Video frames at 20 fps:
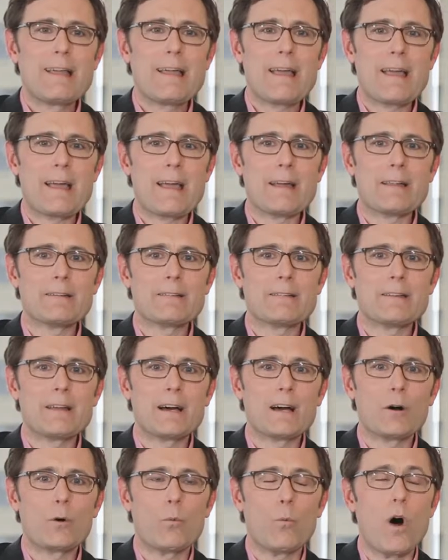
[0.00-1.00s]
and
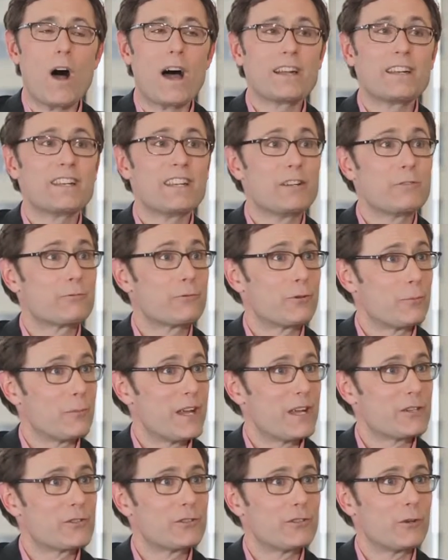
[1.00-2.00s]
want
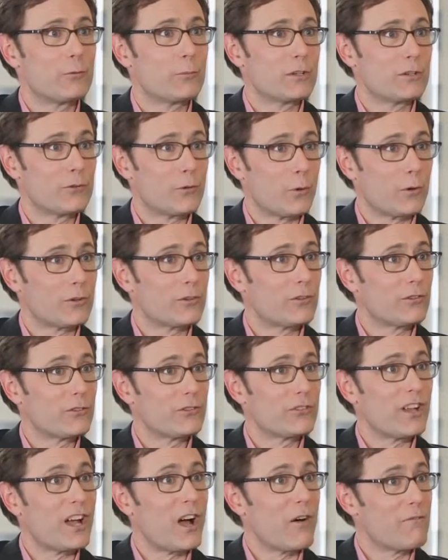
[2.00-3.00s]
information and
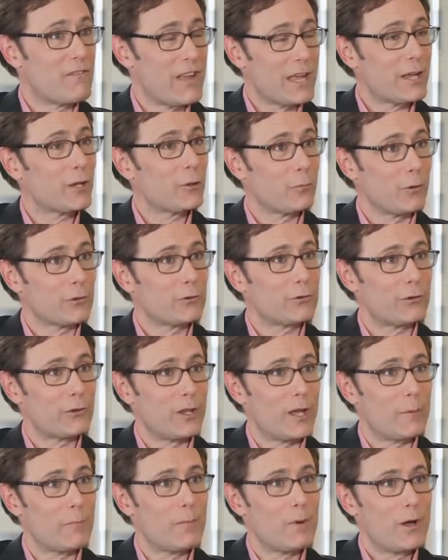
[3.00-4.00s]
resources available to
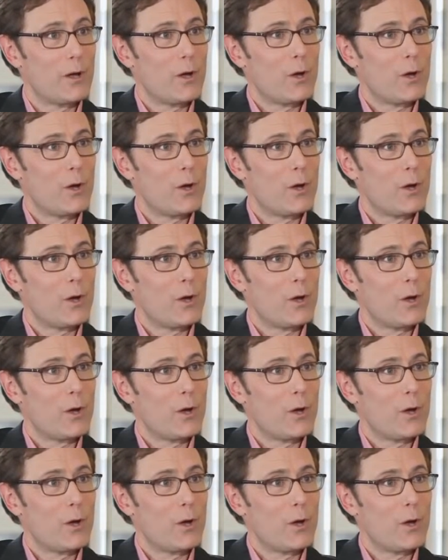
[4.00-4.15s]
them